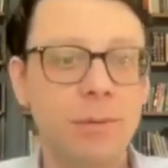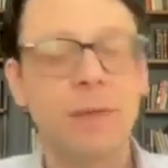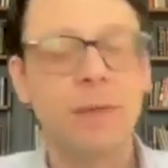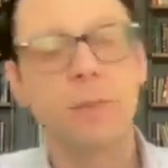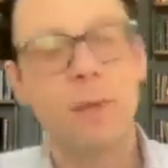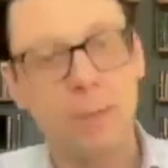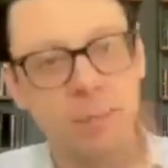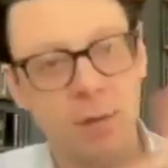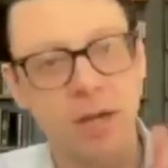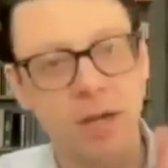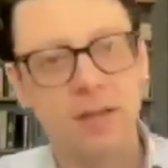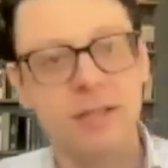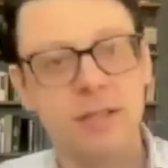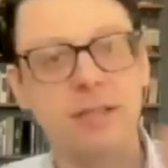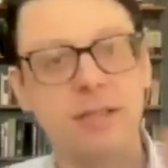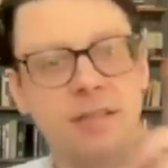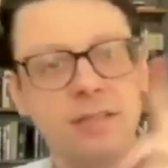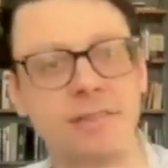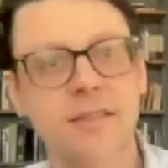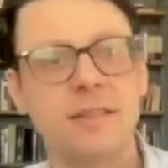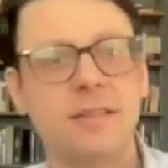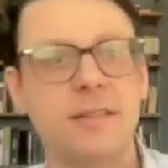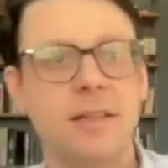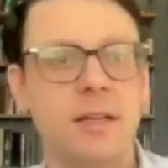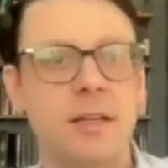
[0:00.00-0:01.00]
And Maimonides
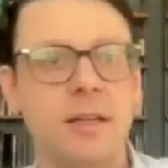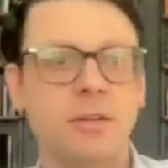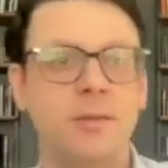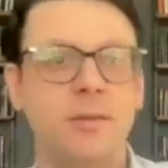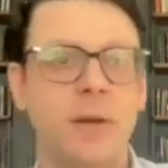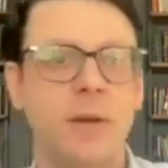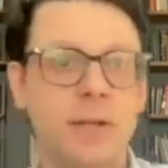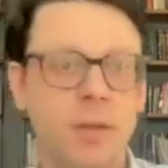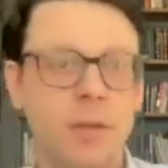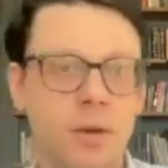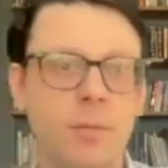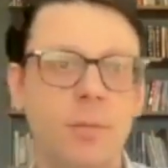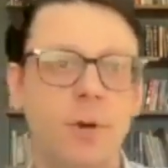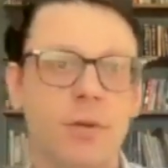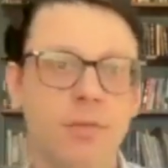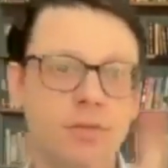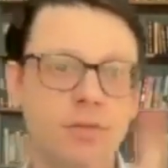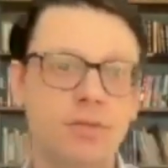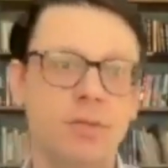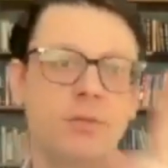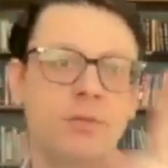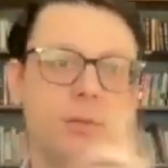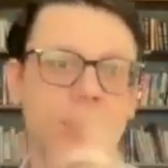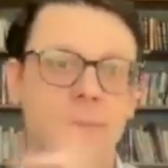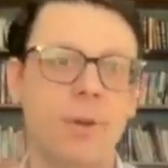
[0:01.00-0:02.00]
says that also. I know most
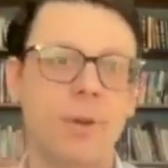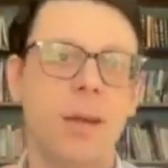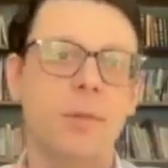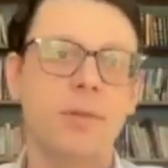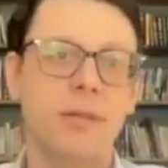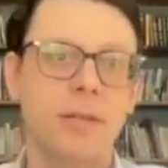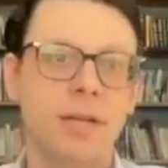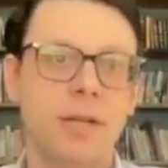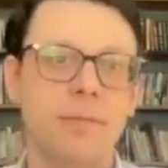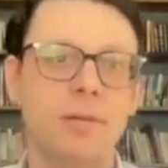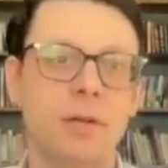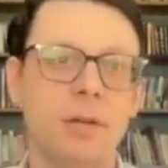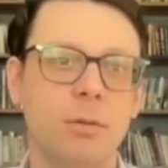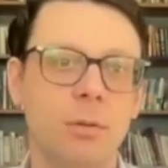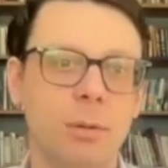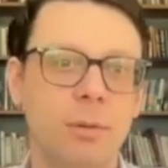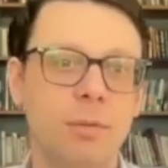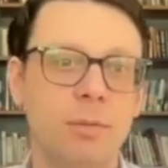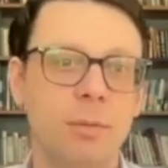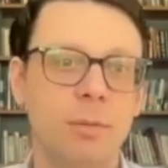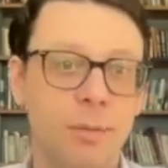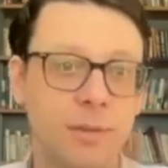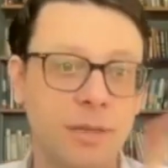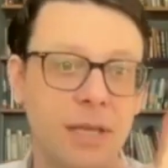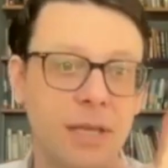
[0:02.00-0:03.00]
Jews will probably never agree with
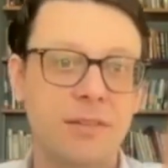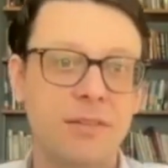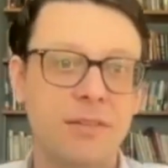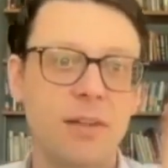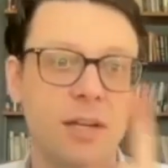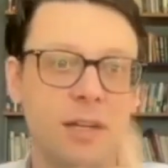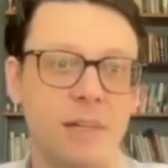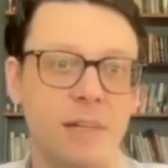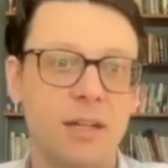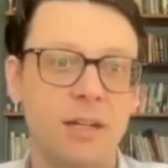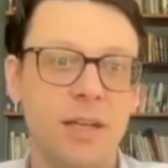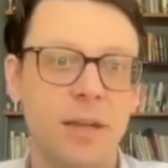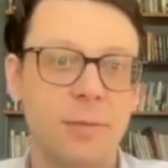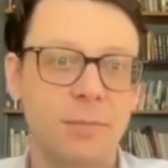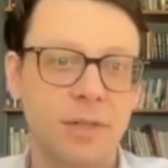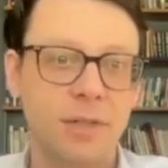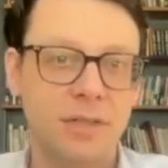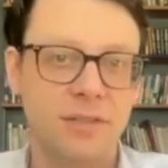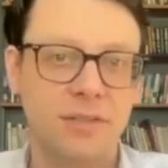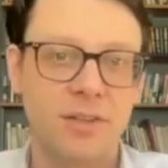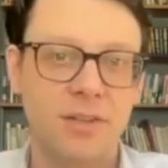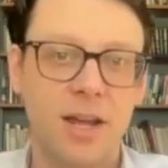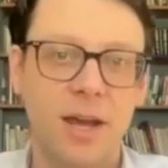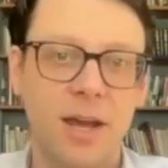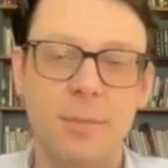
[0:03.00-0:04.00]
me, but that's not going to get me to
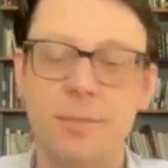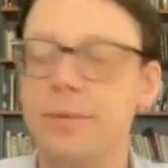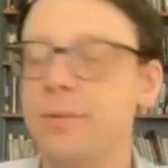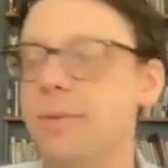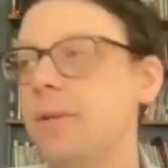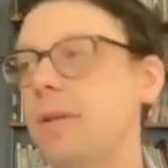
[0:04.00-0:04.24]
stop.